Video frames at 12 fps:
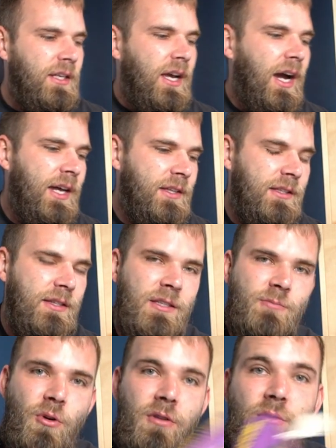I think
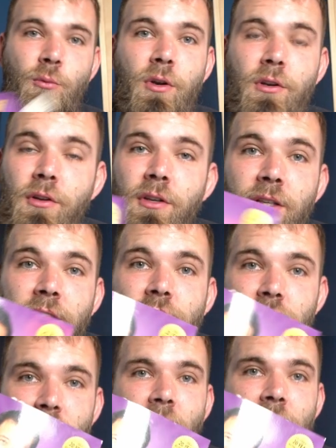these books are what are going to
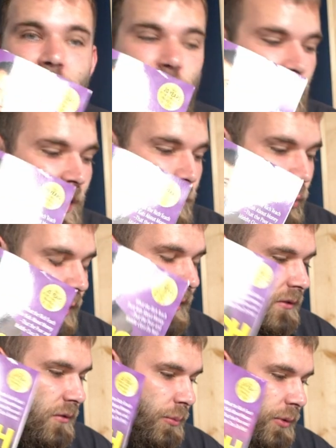get you guys to that
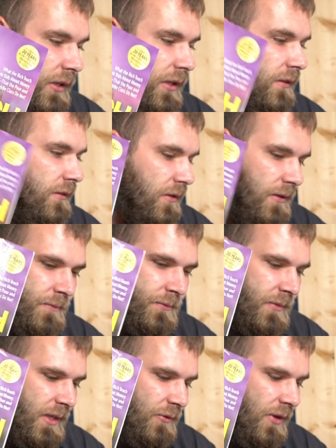point. So please,
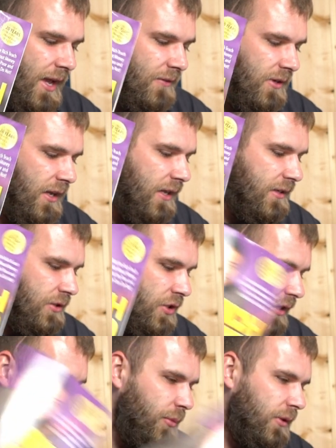if you haven't yet,
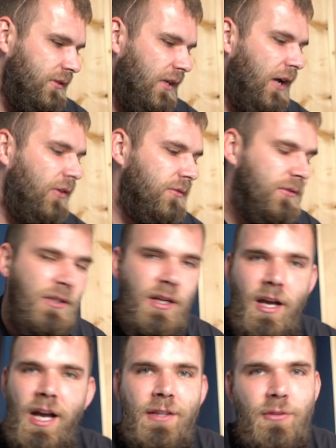check the books out.
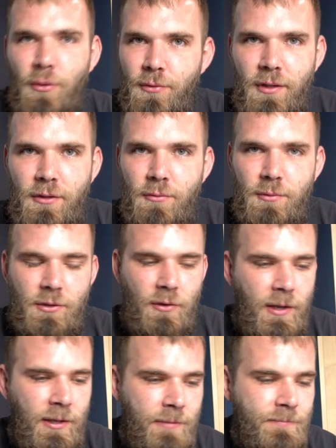I don't think you'll
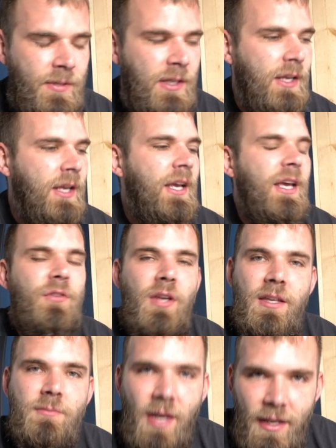regret it. If you
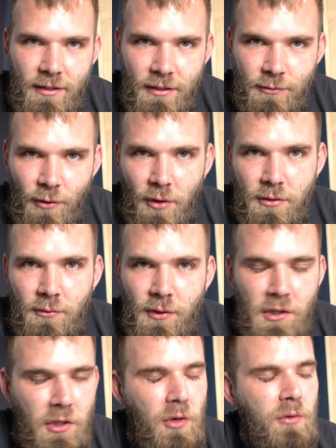guys made it this far in the
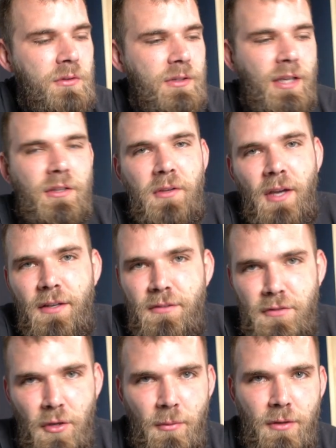video, thank you
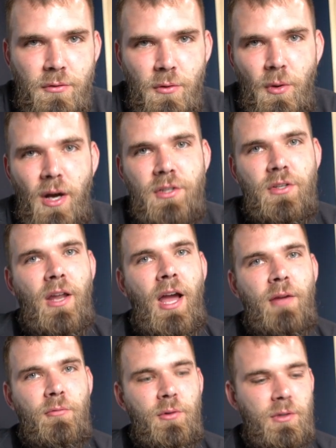guys so much for watching.
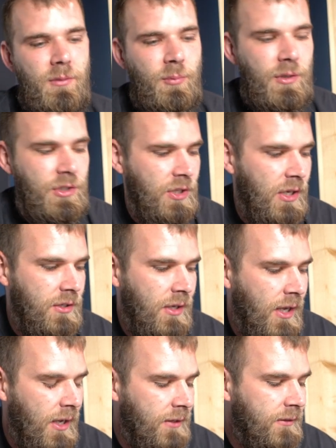I really appreciate you
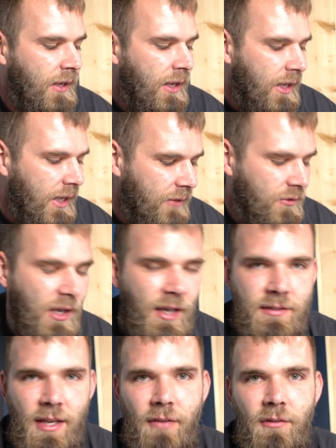guys. If you
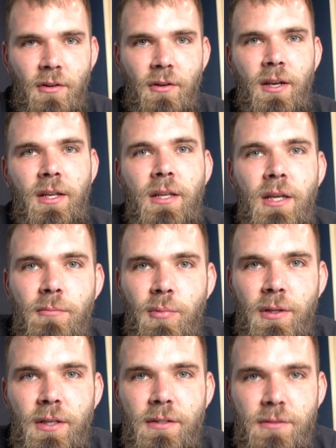guys haven't already,
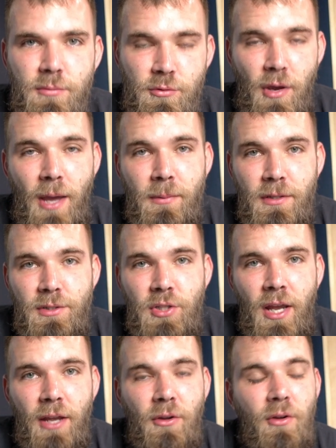please subscribe to the
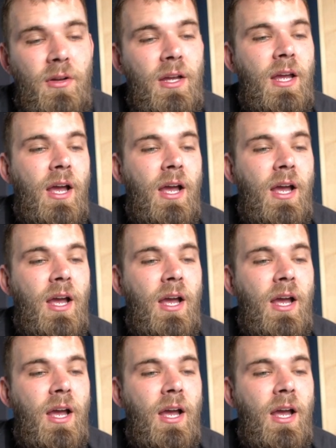channel.